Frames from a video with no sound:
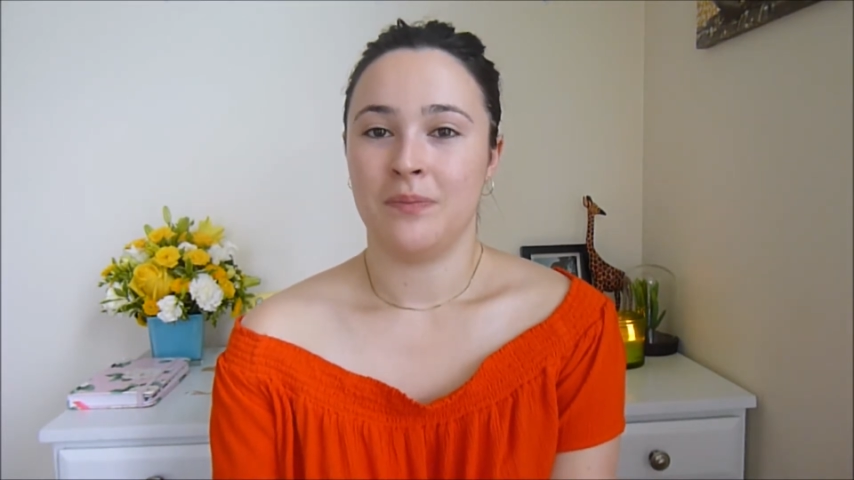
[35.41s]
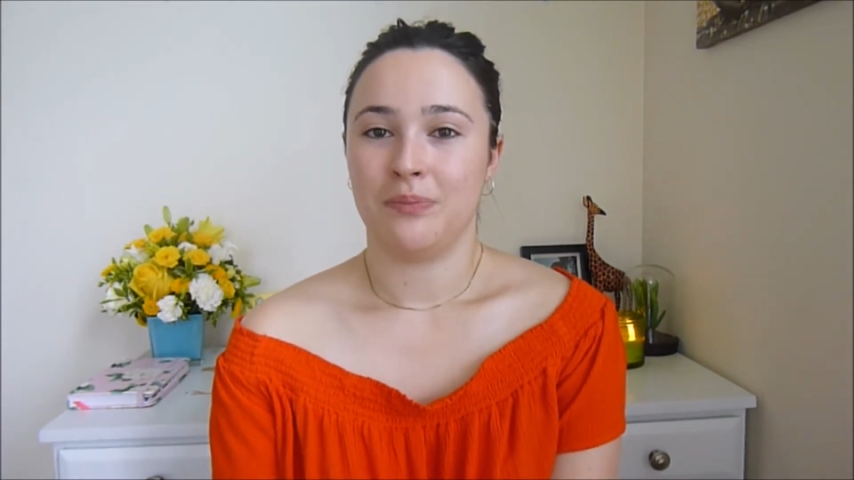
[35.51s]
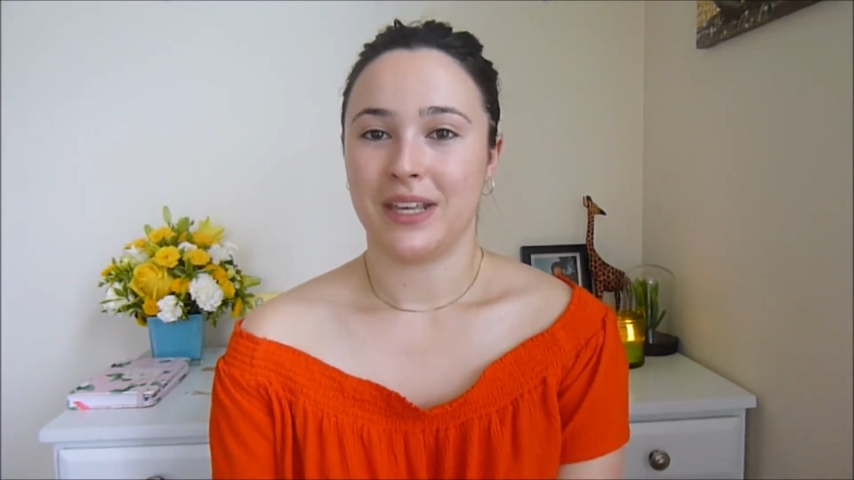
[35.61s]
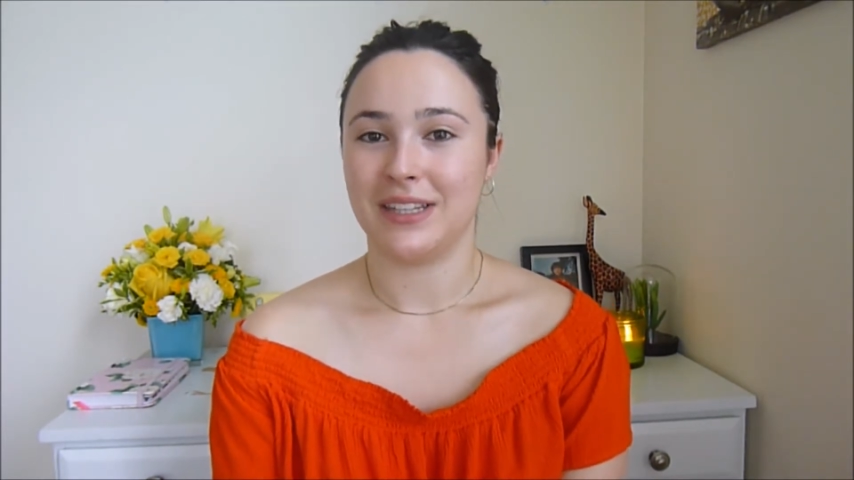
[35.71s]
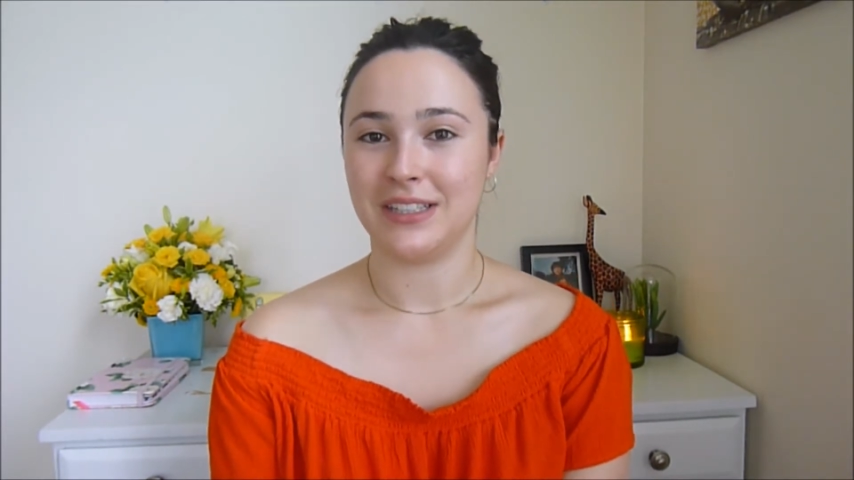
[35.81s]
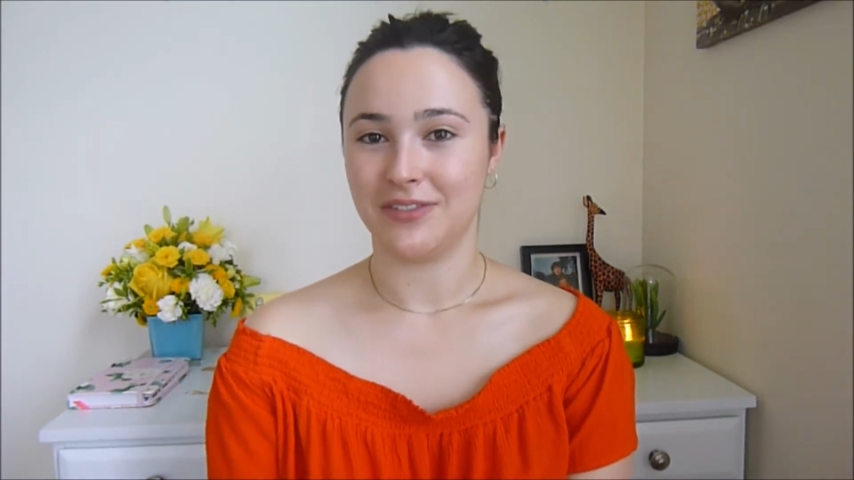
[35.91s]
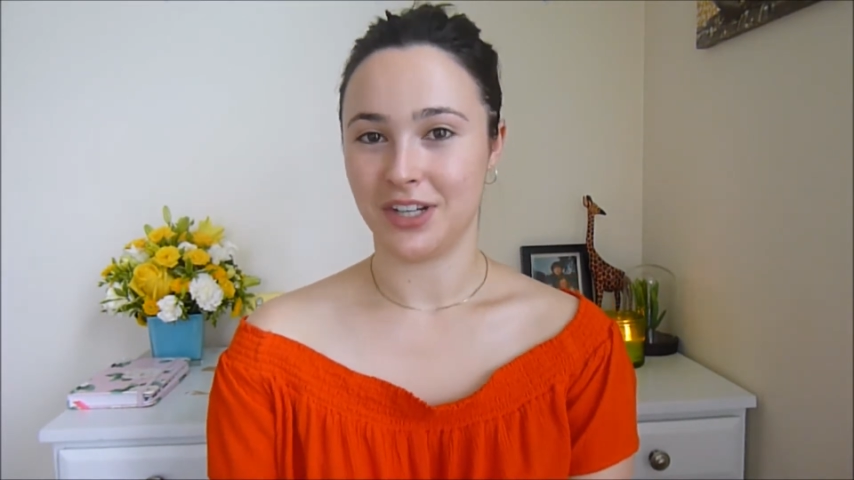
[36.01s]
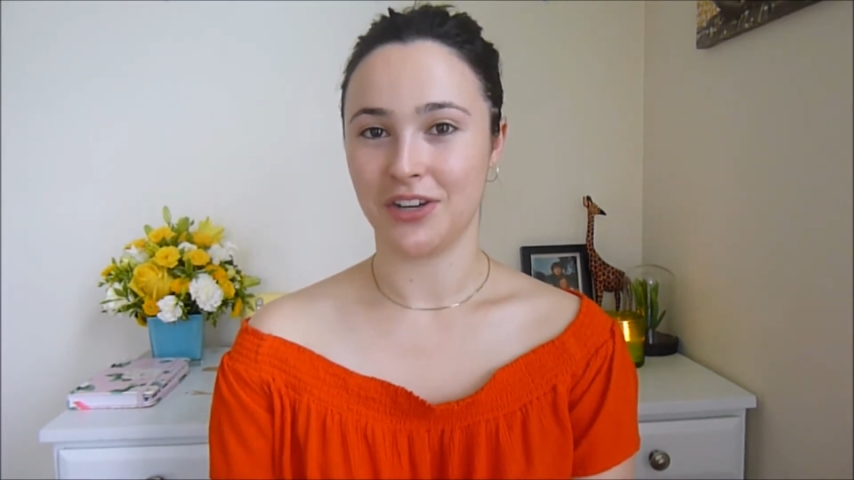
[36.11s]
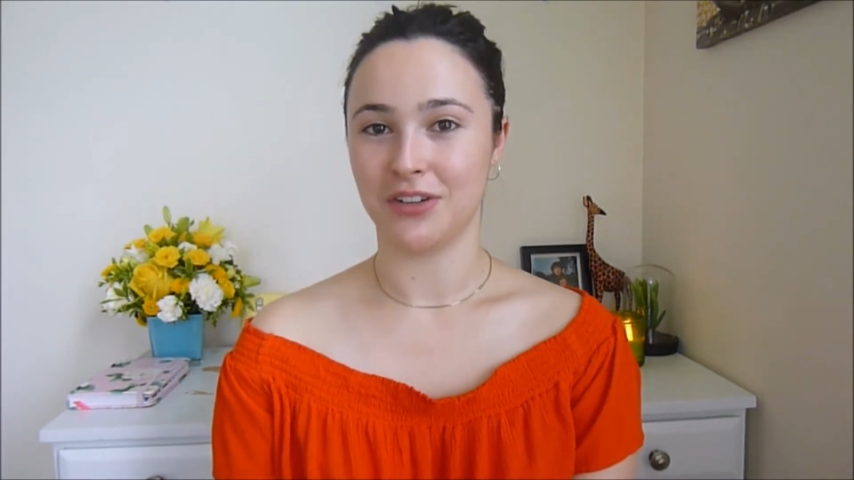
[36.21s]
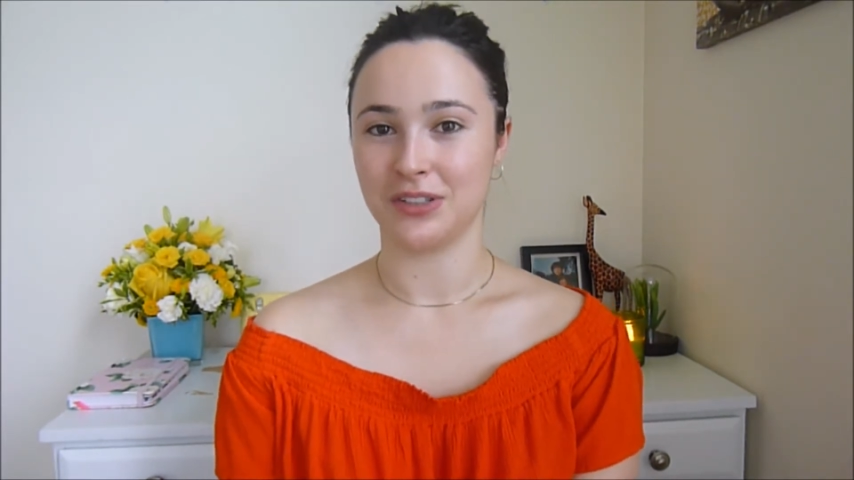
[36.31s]
make these
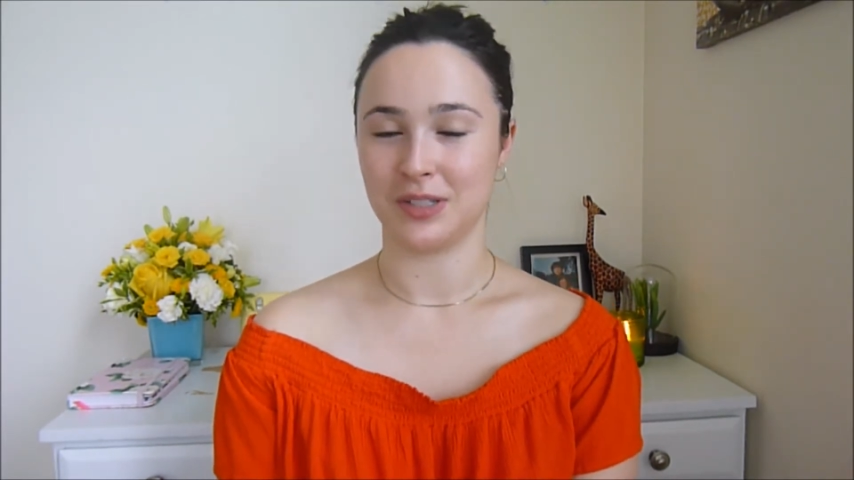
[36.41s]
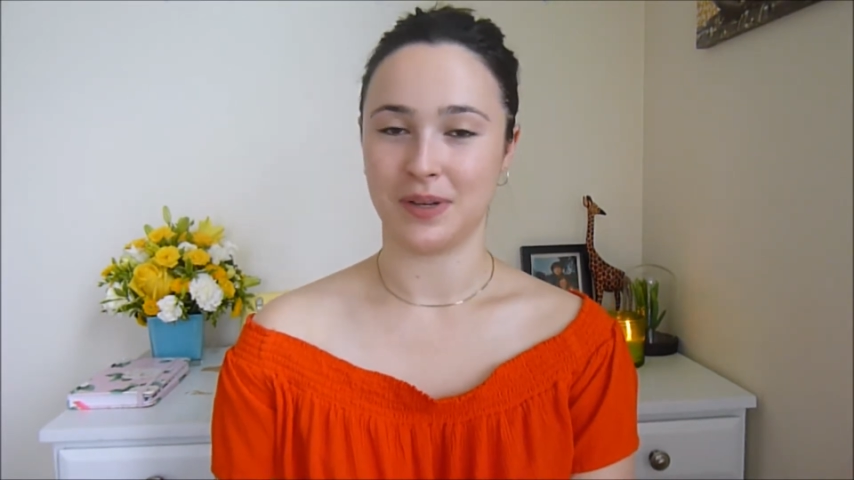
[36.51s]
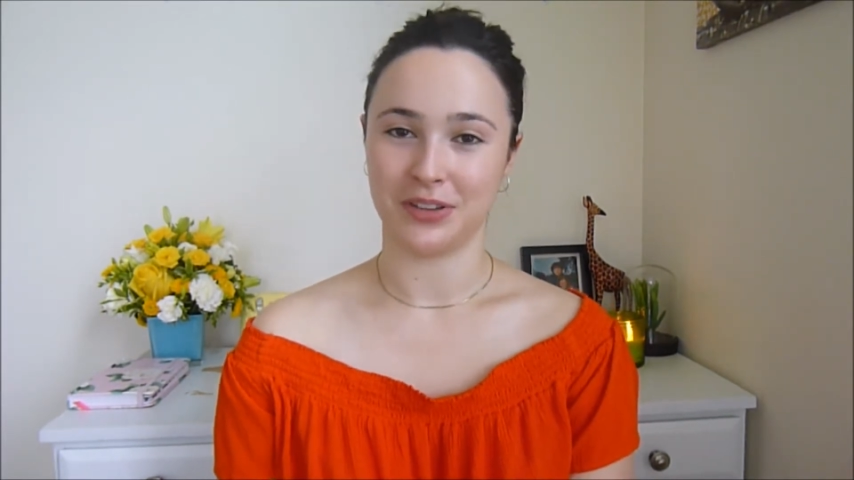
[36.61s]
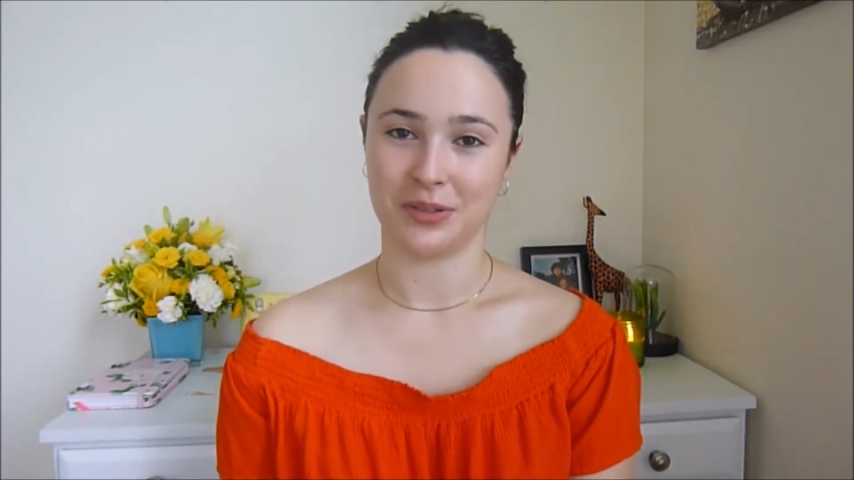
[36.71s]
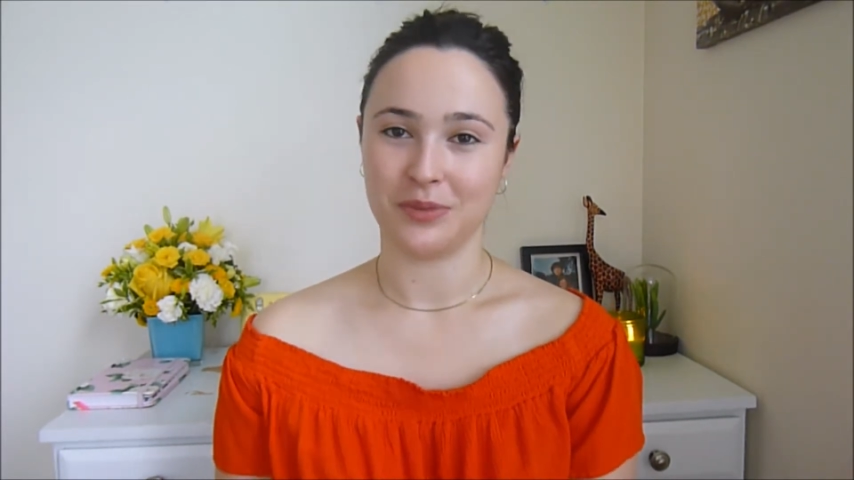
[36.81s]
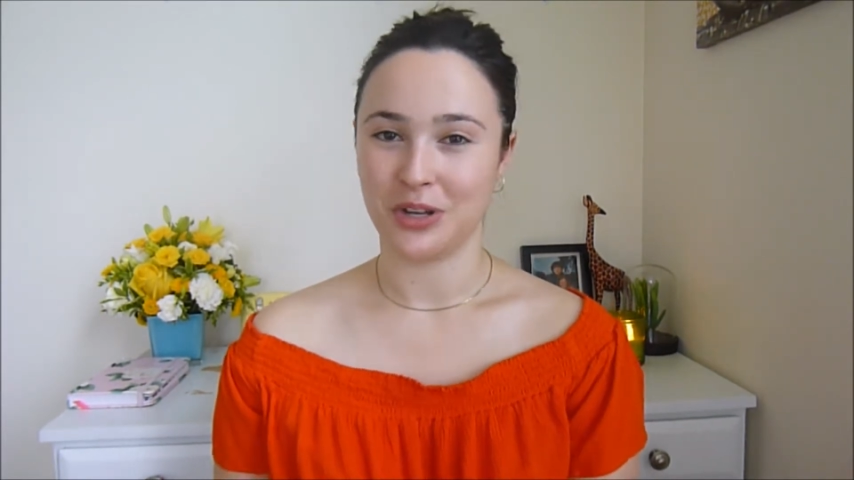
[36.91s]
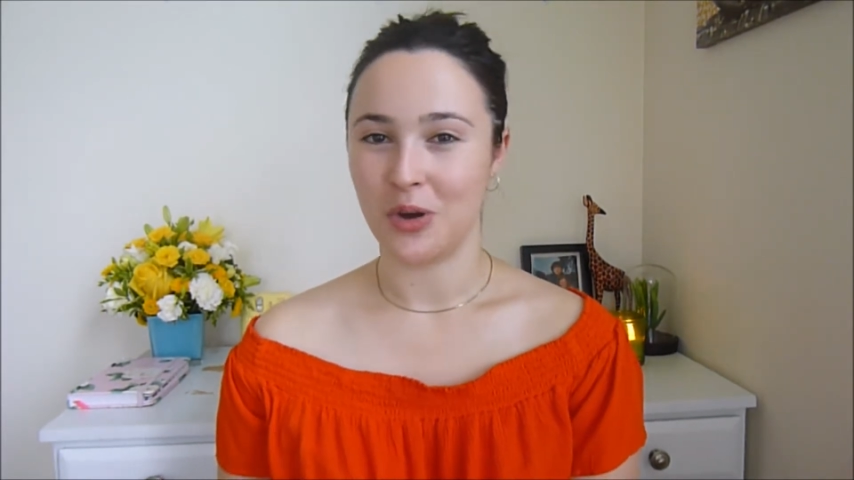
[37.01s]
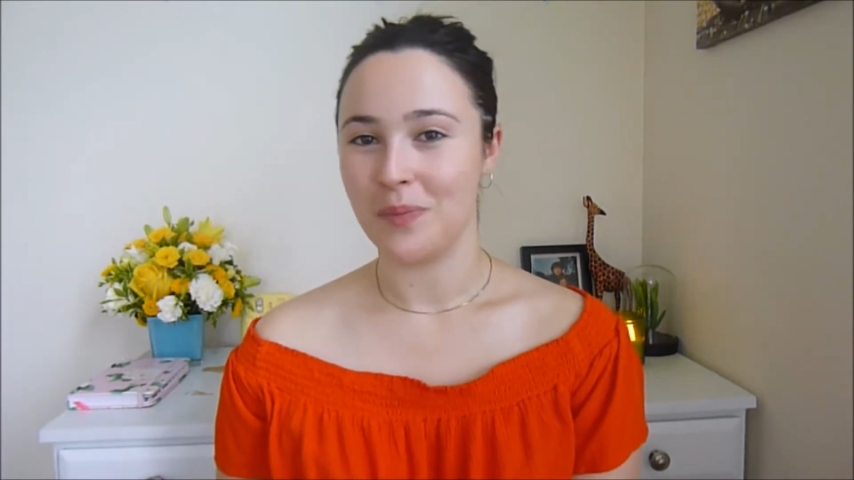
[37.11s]
videos about the no